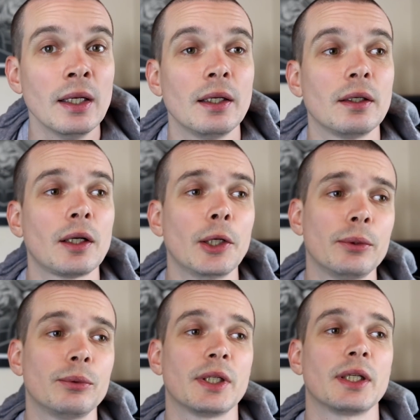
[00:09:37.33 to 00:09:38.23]

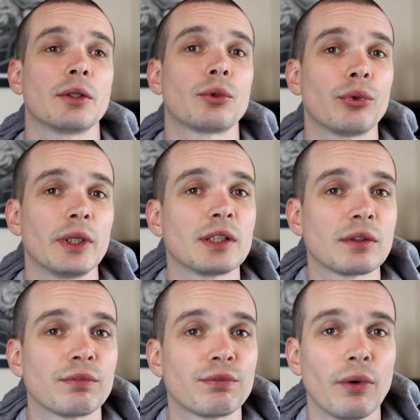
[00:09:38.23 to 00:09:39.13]
including Chris
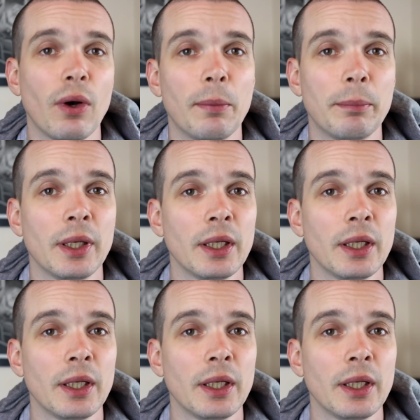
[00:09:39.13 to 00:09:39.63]
from